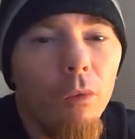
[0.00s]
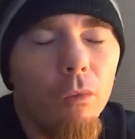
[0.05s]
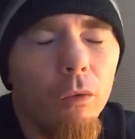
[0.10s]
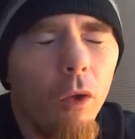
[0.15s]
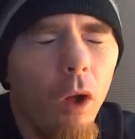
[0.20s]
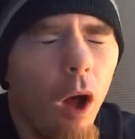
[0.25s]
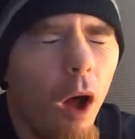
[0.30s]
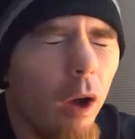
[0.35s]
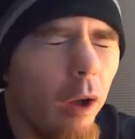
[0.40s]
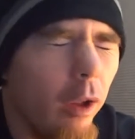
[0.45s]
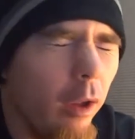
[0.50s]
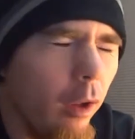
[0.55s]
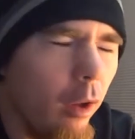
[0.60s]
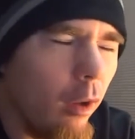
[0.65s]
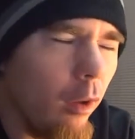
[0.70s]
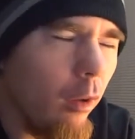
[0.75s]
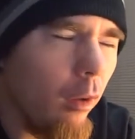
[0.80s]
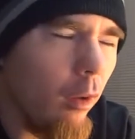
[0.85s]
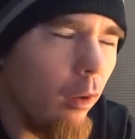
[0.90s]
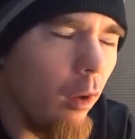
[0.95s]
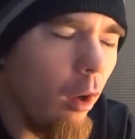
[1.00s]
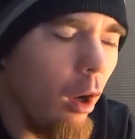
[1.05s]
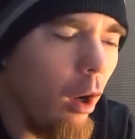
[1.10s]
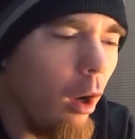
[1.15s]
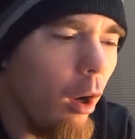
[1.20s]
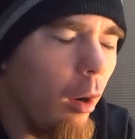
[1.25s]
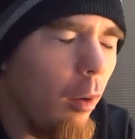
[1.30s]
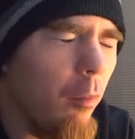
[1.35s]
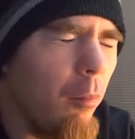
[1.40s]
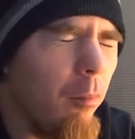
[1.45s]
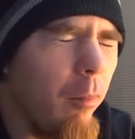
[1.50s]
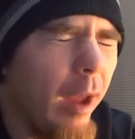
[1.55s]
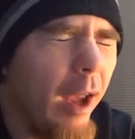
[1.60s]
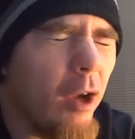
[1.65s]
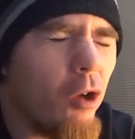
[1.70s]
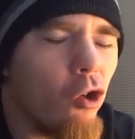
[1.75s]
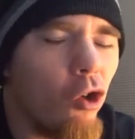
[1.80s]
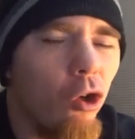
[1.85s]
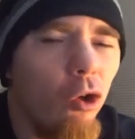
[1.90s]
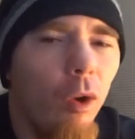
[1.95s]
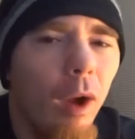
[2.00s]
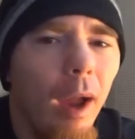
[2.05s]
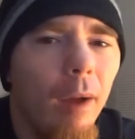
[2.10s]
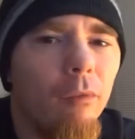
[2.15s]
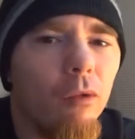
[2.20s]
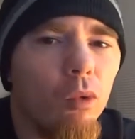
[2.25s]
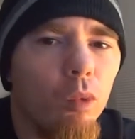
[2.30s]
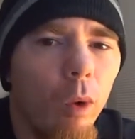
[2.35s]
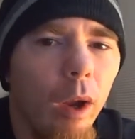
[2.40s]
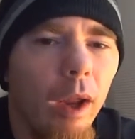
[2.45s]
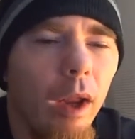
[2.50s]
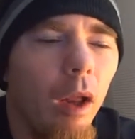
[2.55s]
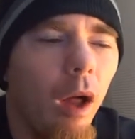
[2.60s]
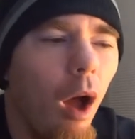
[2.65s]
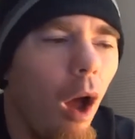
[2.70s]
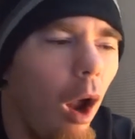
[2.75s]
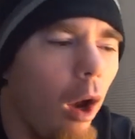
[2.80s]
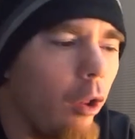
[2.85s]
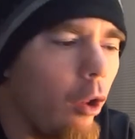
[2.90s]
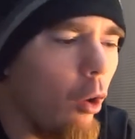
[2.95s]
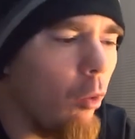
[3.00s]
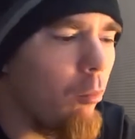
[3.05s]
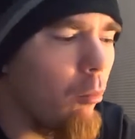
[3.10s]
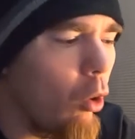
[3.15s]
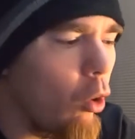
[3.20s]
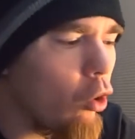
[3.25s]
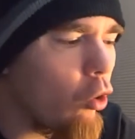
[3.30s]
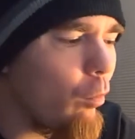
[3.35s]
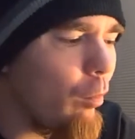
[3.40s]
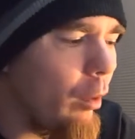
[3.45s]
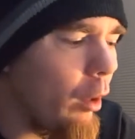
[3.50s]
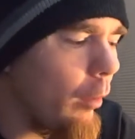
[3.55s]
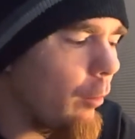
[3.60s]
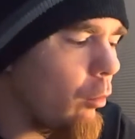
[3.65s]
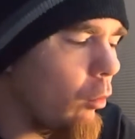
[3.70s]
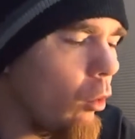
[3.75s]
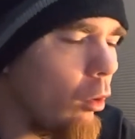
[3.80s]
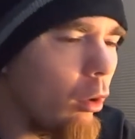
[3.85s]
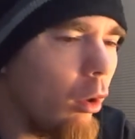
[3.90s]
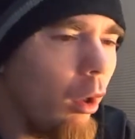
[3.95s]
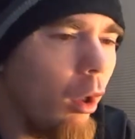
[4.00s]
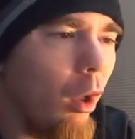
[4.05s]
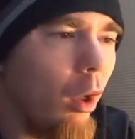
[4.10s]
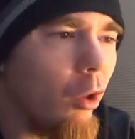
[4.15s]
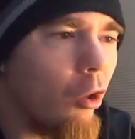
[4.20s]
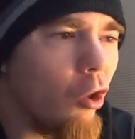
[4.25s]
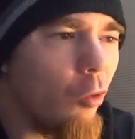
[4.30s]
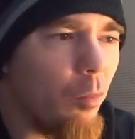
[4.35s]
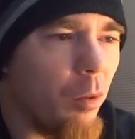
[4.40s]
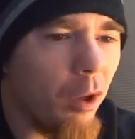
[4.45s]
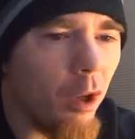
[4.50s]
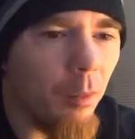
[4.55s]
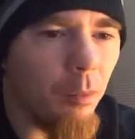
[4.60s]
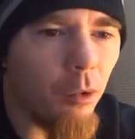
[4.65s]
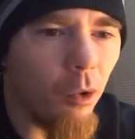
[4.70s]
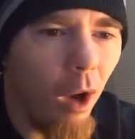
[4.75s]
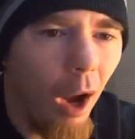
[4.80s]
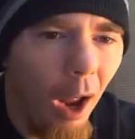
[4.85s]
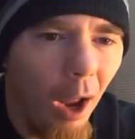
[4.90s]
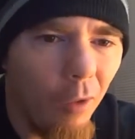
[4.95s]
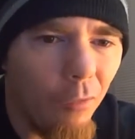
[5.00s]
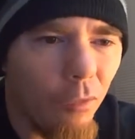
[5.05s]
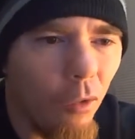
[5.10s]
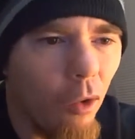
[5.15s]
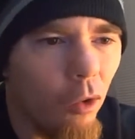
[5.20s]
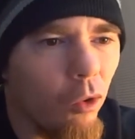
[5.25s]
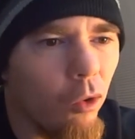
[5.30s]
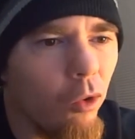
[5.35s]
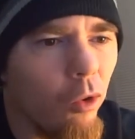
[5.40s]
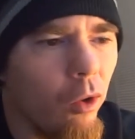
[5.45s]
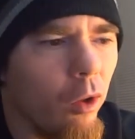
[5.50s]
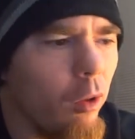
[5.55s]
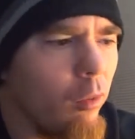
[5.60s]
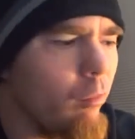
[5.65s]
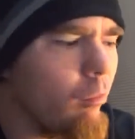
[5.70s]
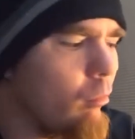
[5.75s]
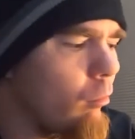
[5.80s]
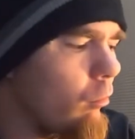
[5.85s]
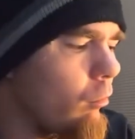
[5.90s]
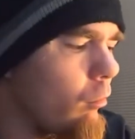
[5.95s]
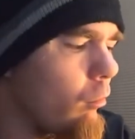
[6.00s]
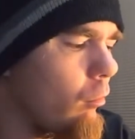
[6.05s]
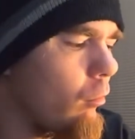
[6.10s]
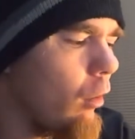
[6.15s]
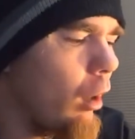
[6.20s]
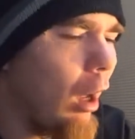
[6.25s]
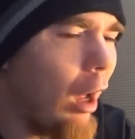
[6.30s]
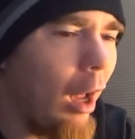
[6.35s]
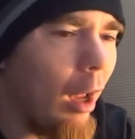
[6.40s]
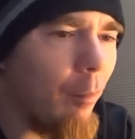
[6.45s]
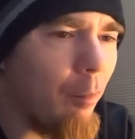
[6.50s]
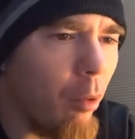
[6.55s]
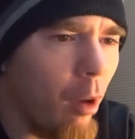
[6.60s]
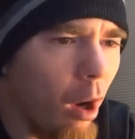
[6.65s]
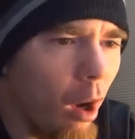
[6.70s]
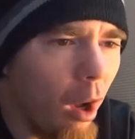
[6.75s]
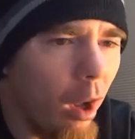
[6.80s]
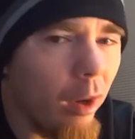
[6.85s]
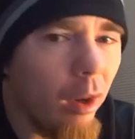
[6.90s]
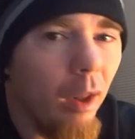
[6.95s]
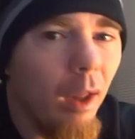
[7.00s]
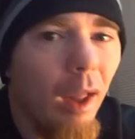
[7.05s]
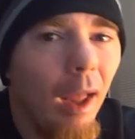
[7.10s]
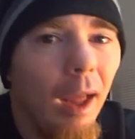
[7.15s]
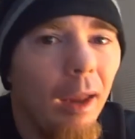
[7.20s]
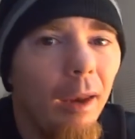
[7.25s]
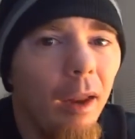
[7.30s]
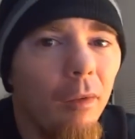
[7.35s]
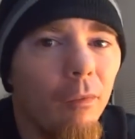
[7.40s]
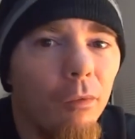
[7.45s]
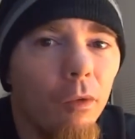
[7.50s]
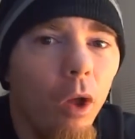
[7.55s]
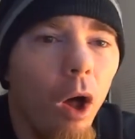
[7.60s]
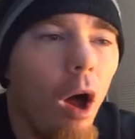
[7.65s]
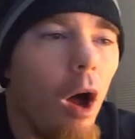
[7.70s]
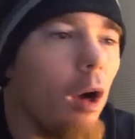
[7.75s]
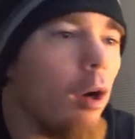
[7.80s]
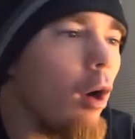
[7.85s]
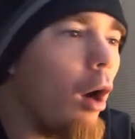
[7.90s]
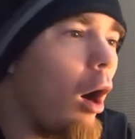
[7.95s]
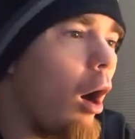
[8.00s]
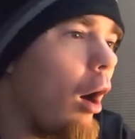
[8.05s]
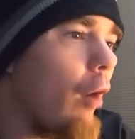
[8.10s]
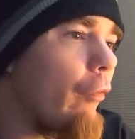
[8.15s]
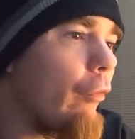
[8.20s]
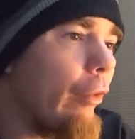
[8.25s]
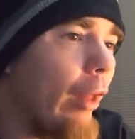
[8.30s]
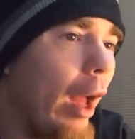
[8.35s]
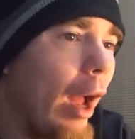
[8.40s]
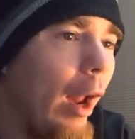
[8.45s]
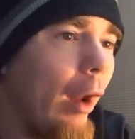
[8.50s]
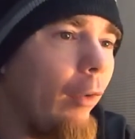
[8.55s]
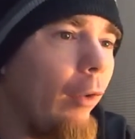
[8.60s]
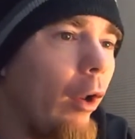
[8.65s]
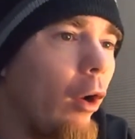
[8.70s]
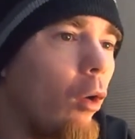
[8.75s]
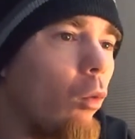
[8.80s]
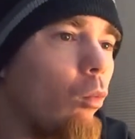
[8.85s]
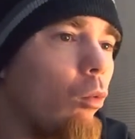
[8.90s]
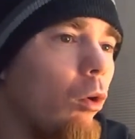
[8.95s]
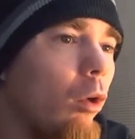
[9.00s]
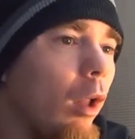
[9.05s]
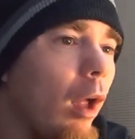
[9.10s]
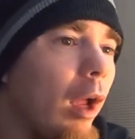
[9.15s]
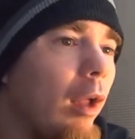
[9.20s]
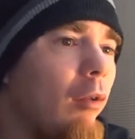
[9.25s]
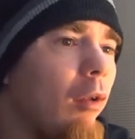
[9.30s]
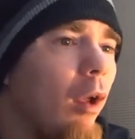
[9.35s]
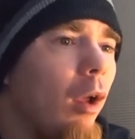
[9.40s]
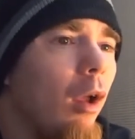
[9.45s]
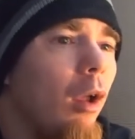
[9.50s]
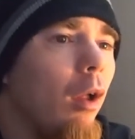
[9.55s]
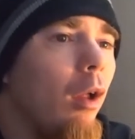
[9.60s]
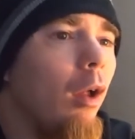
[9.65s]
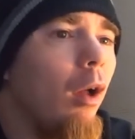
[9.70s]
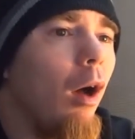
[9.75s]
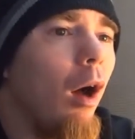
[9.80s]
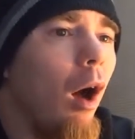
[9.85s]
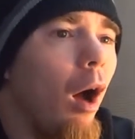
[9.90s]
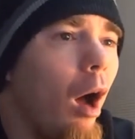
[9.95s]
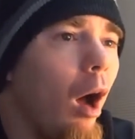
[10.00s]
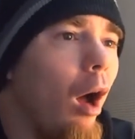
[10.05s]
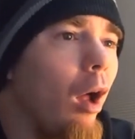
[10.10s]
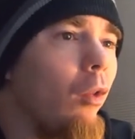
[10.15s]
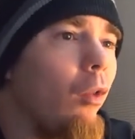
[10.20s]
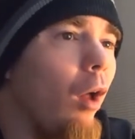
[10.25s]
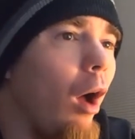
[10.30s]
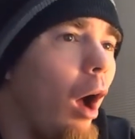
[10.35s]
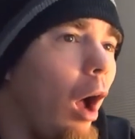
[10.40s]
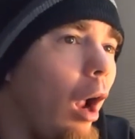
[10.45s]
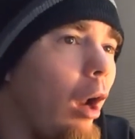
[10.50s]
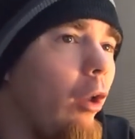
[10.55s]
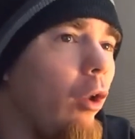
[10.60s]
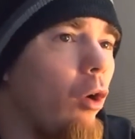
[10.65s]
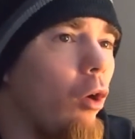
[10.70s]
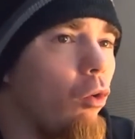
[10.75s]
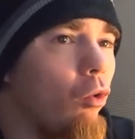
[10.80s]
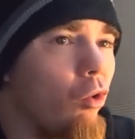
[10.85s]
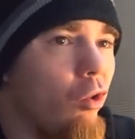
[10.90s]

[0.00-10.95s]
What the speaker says: vlogging, make sure you have great audio. Most people just pick up their iPhone or their iPod and they vlog off that, and you don't realize the audio